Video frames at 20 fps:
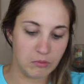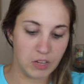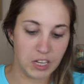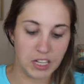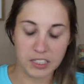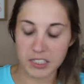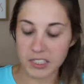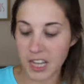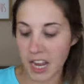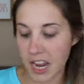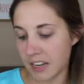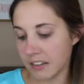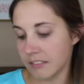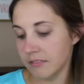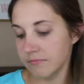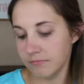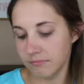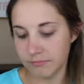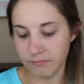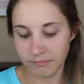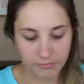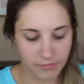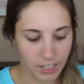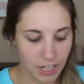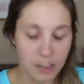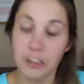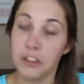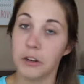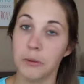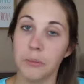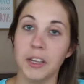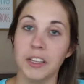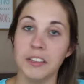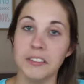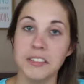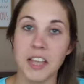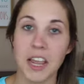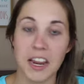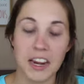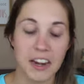insane, a little bit
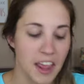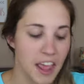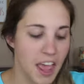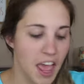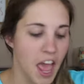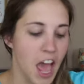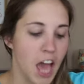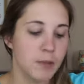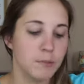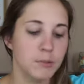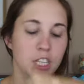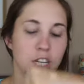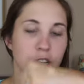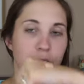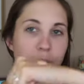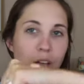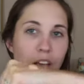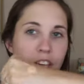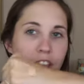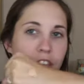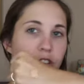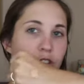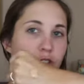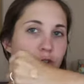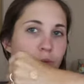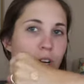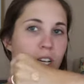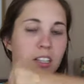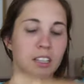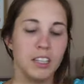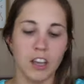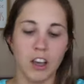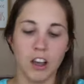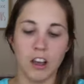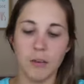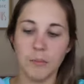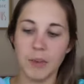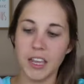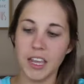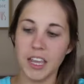insane. I'm just gonna apply that directly
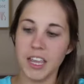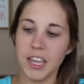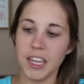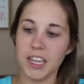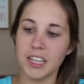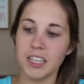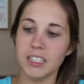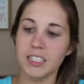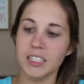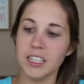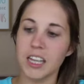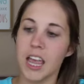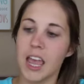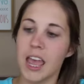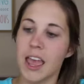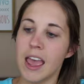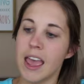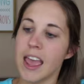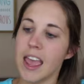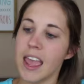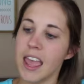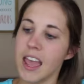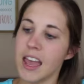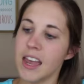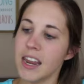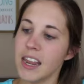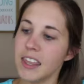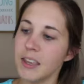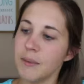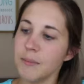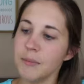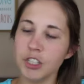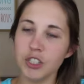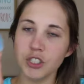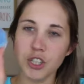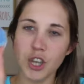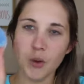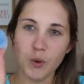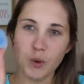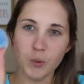on my hand. And I think I'm
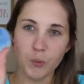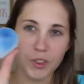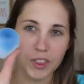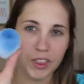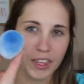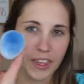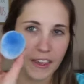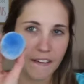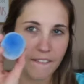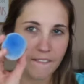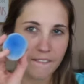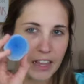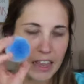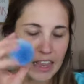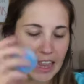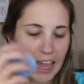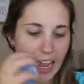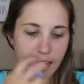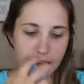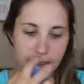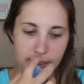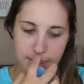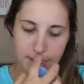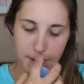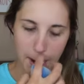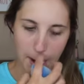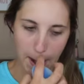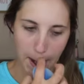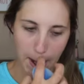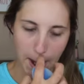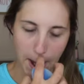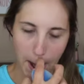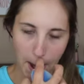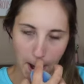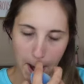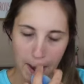just going with the flat side,